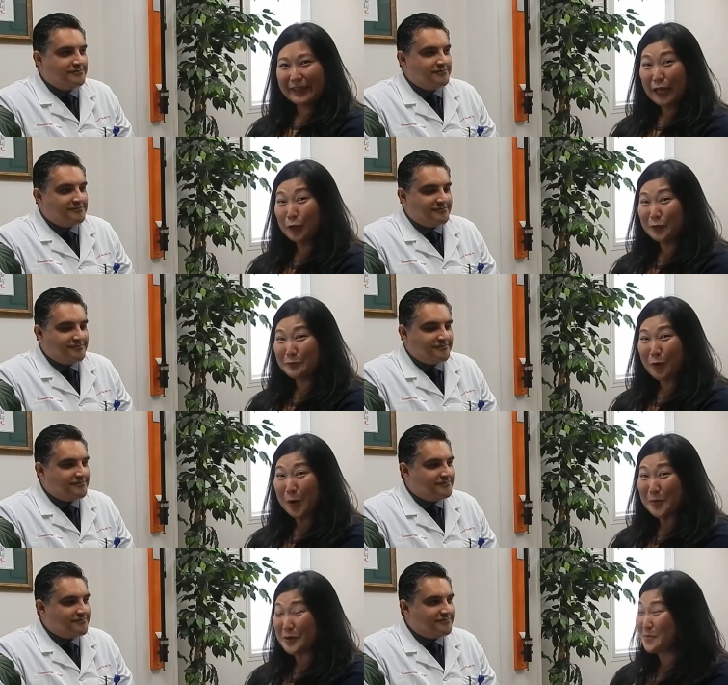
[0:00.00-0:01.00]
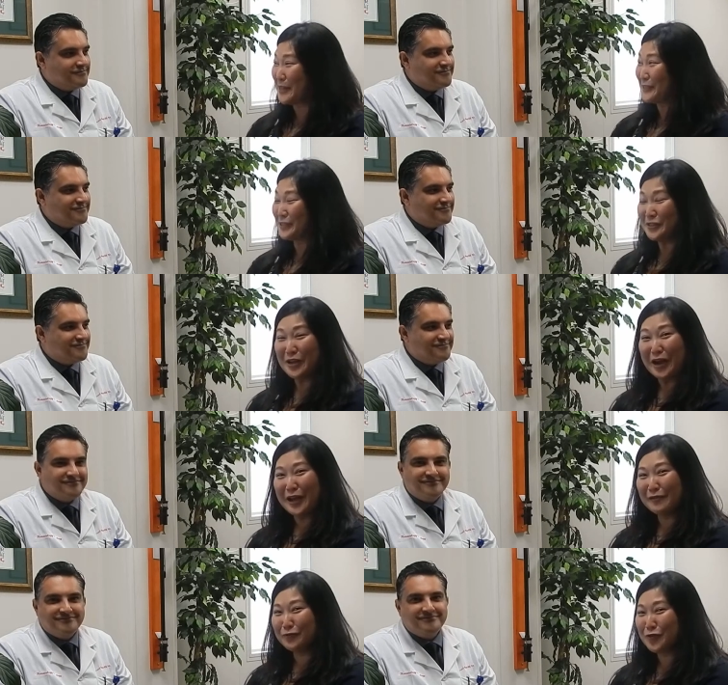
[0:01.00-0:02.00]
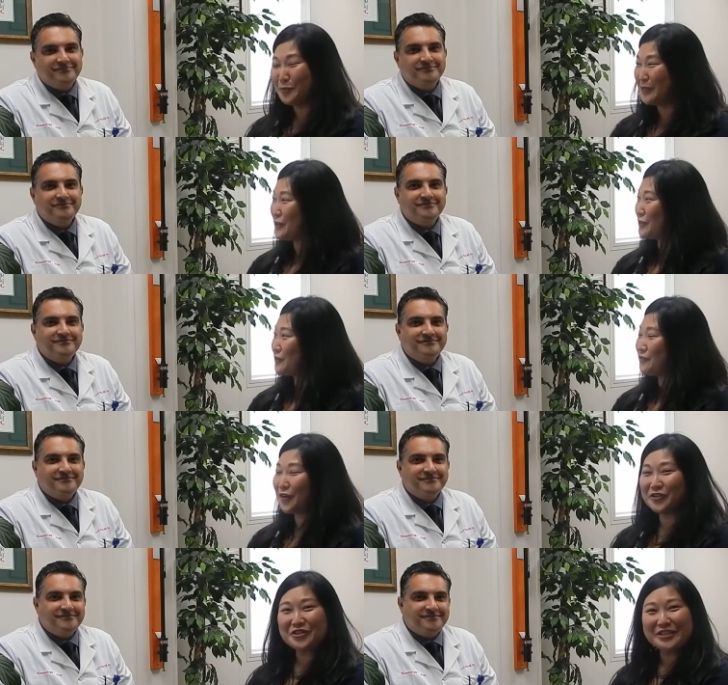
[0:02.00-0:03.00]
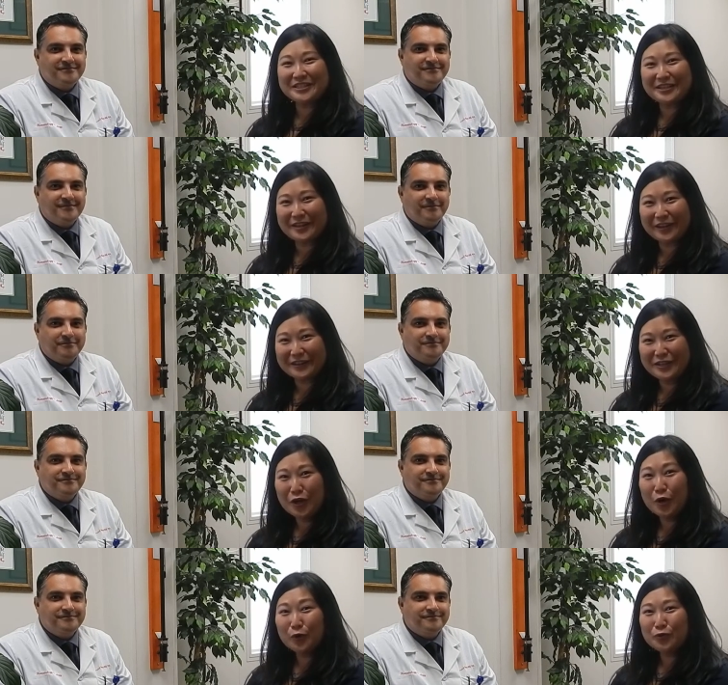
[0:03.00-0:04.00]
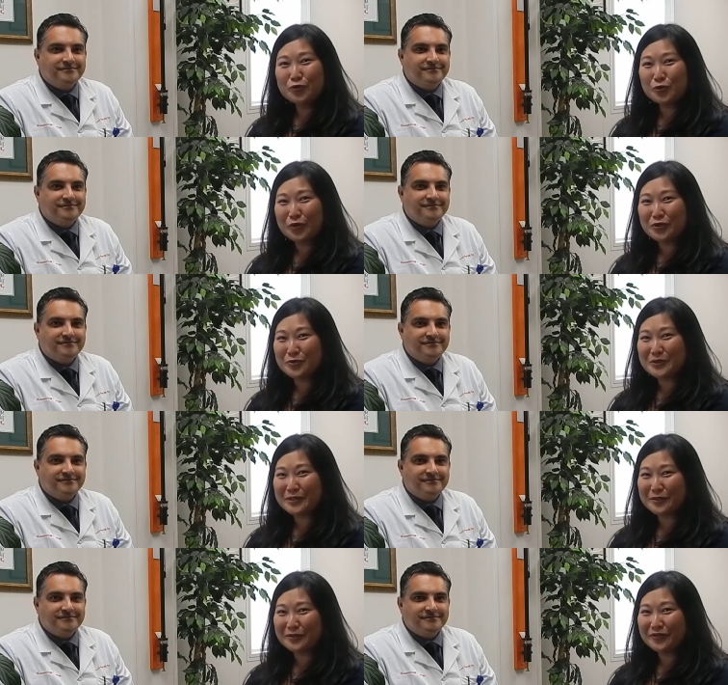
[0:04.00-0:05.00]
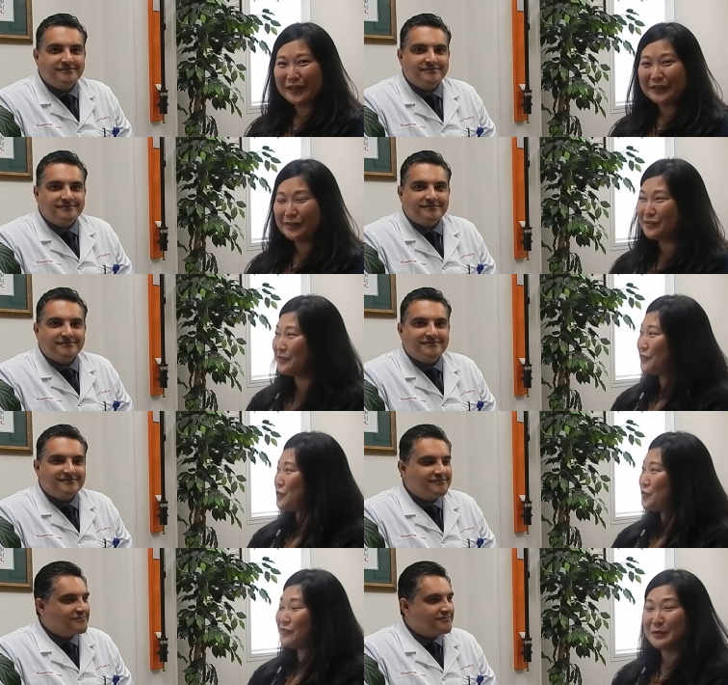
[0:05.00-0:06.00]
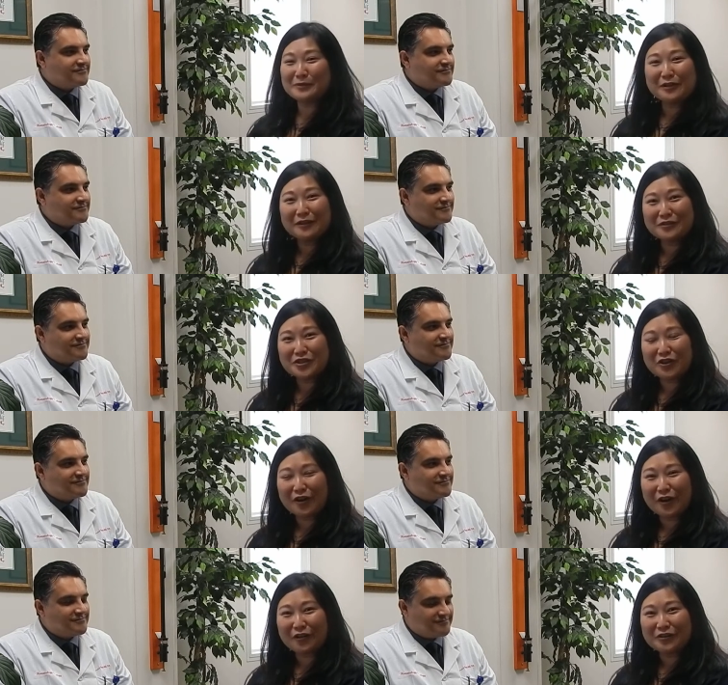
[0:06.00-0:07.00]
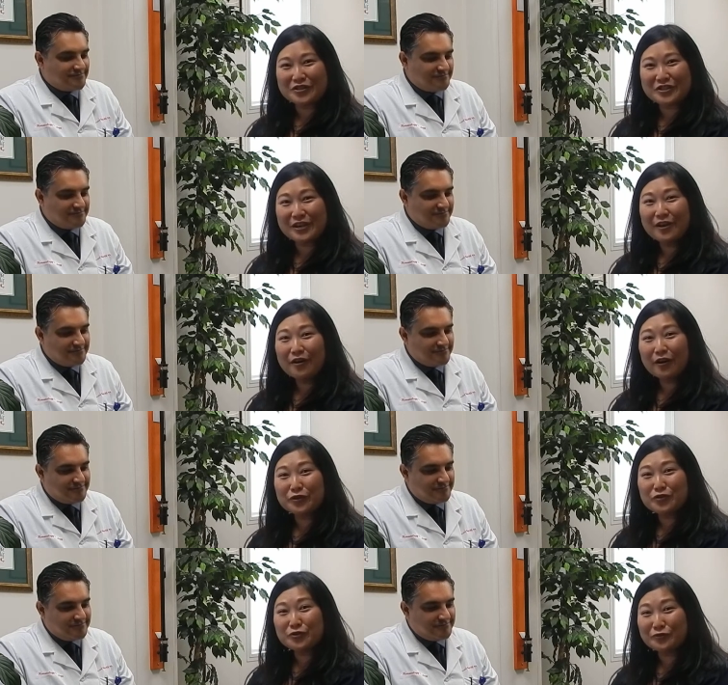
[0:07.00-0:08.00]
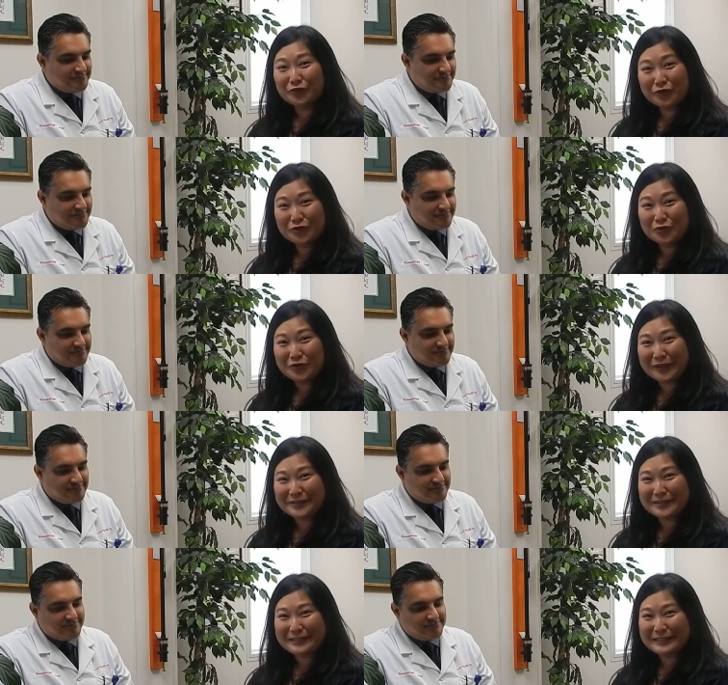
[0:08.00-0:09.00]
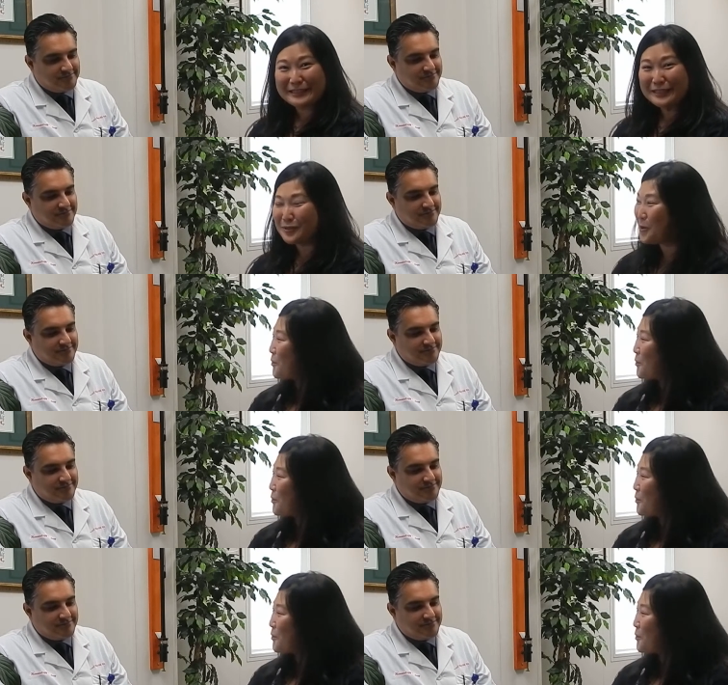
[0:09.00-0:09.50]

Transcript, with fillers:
Speaker 1: Hello, Department of Medicine. I have with me Dr. Farshad Dayyani, who joined UC Irvine in the Division of Hematology Oncology on June 1st, 2016.